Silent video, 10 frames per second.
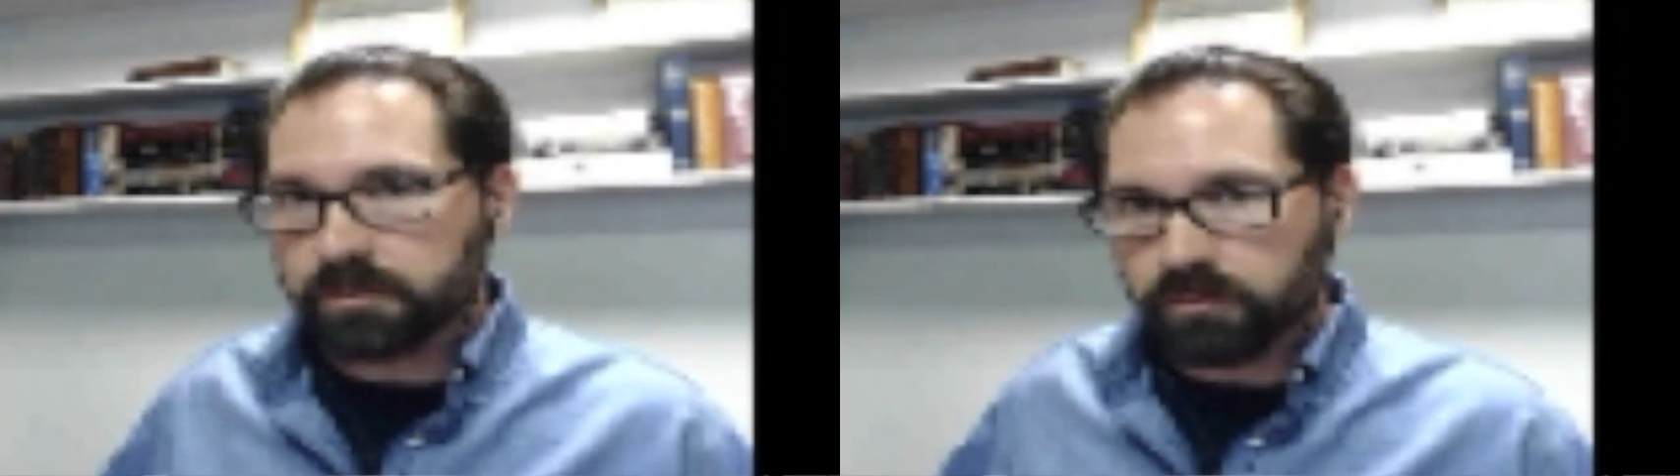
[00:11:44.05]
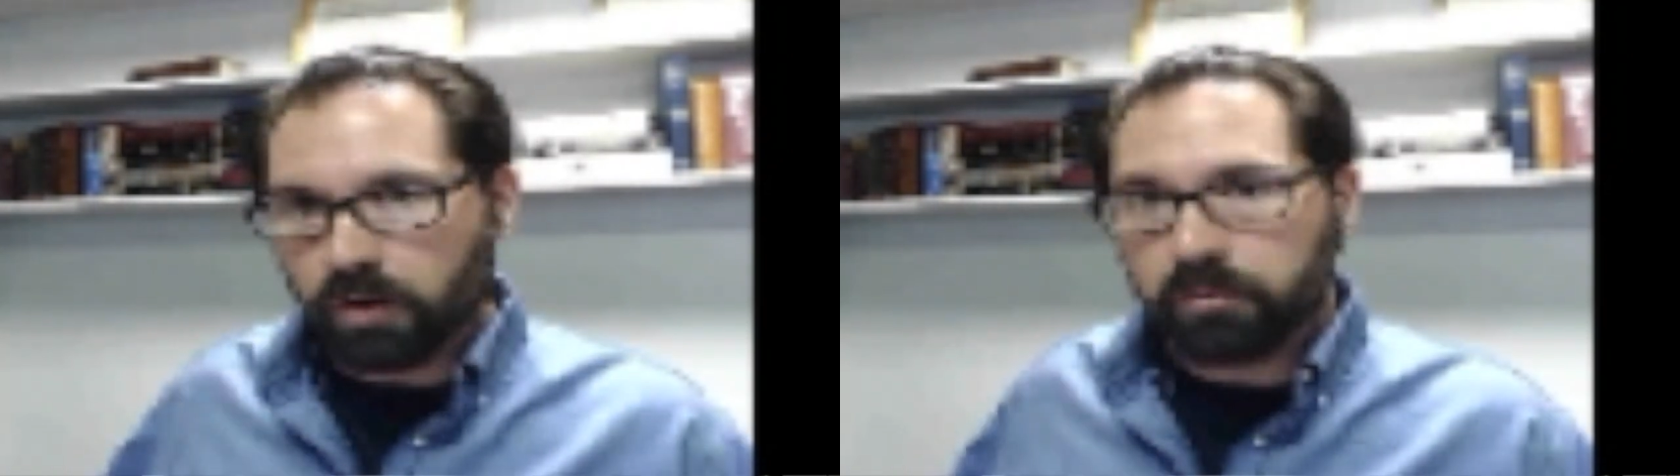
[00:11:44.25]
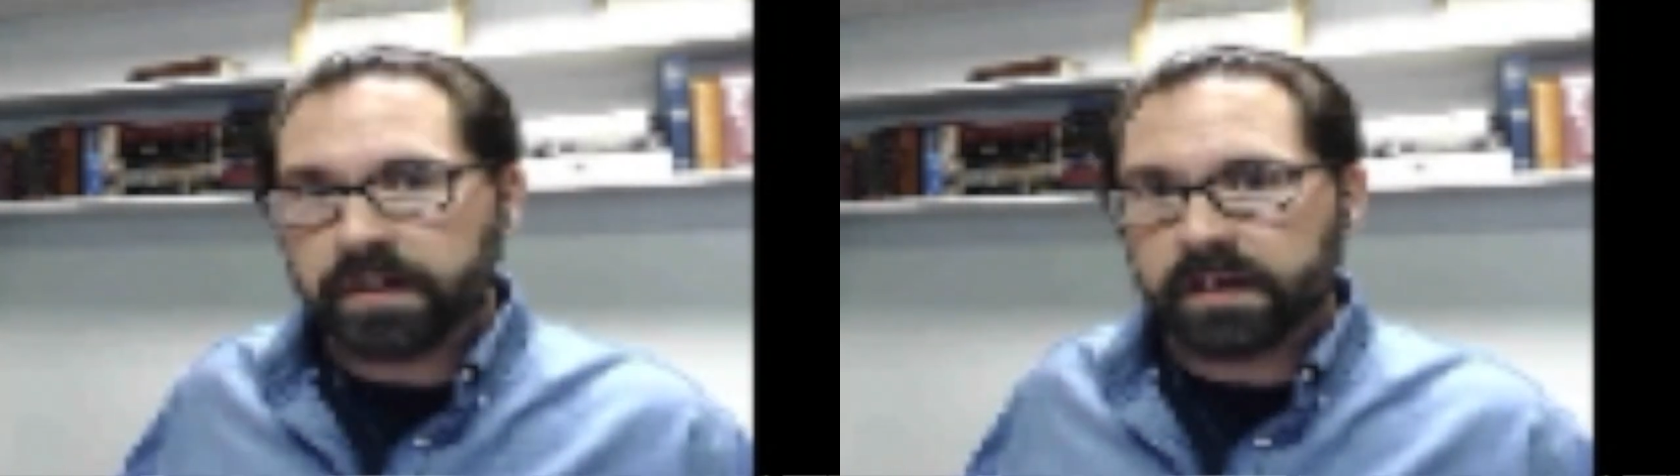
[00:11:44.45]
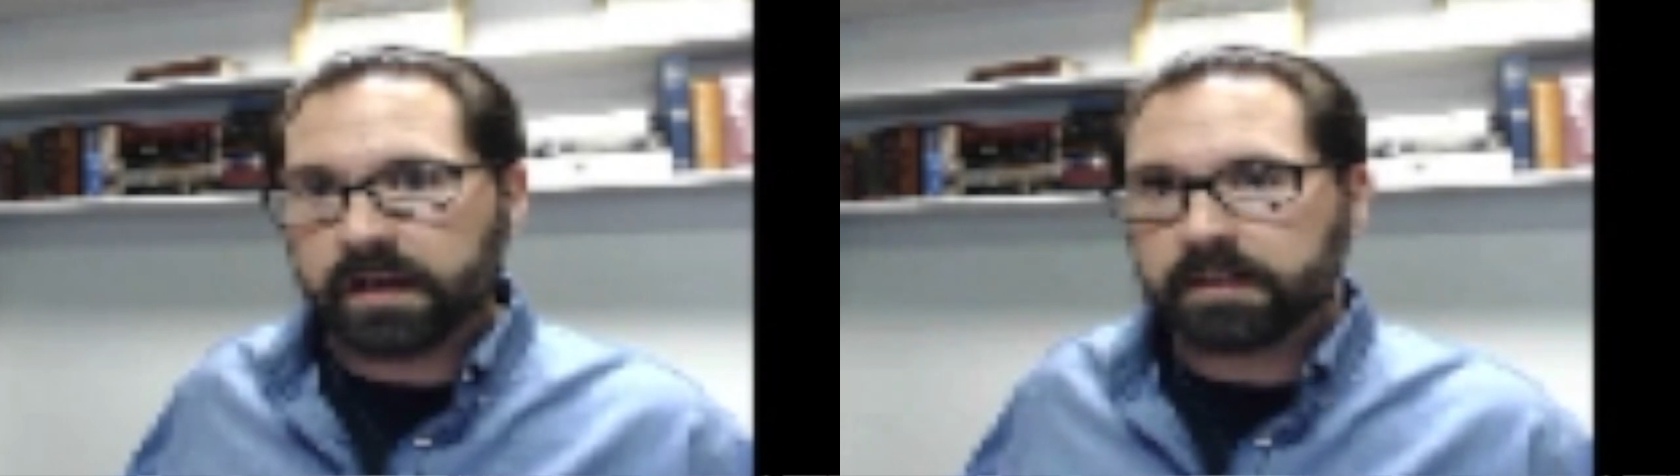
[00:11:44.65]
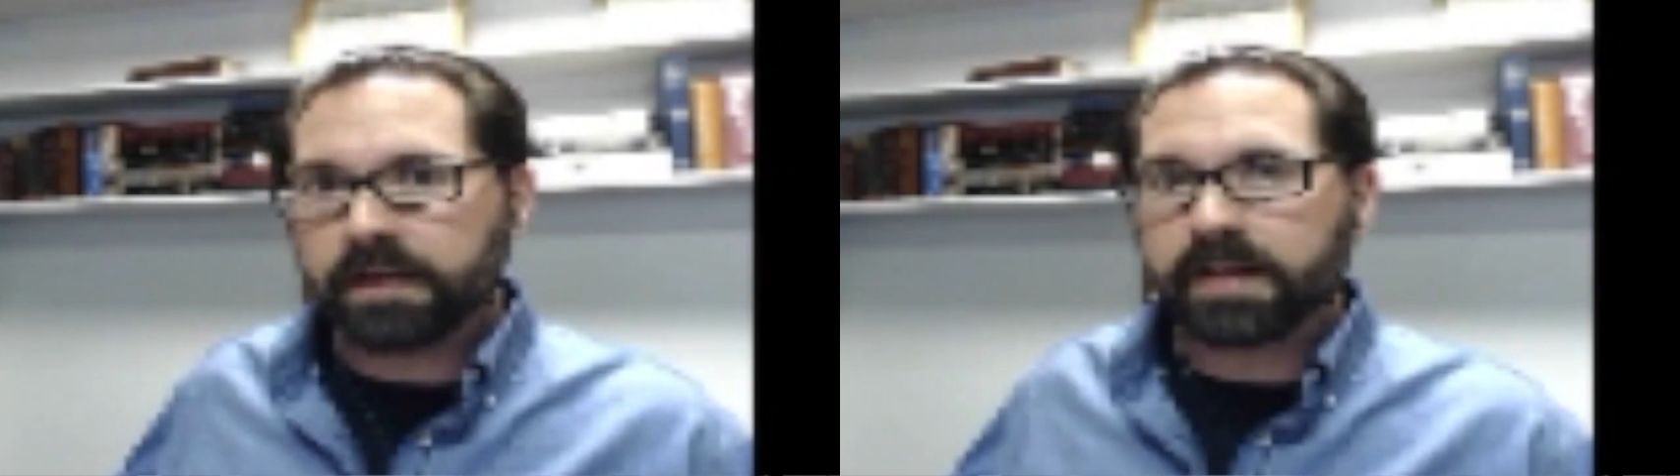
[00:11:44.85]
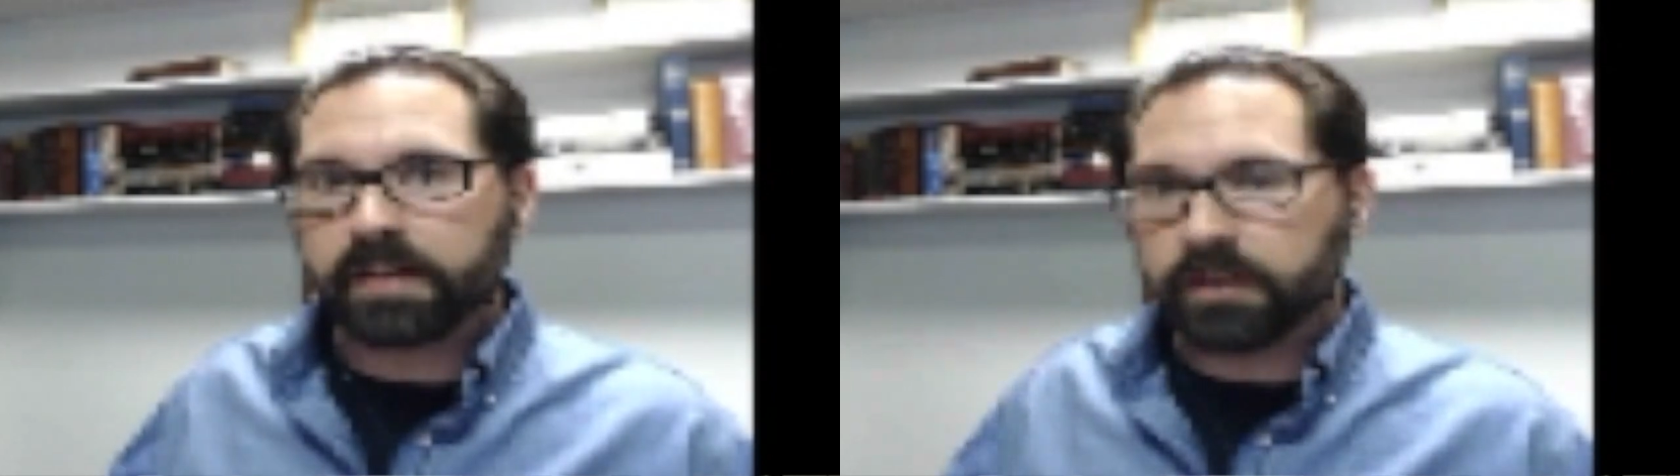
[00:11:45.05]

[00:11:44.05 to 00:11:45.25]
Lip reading: Because go read Daniel 8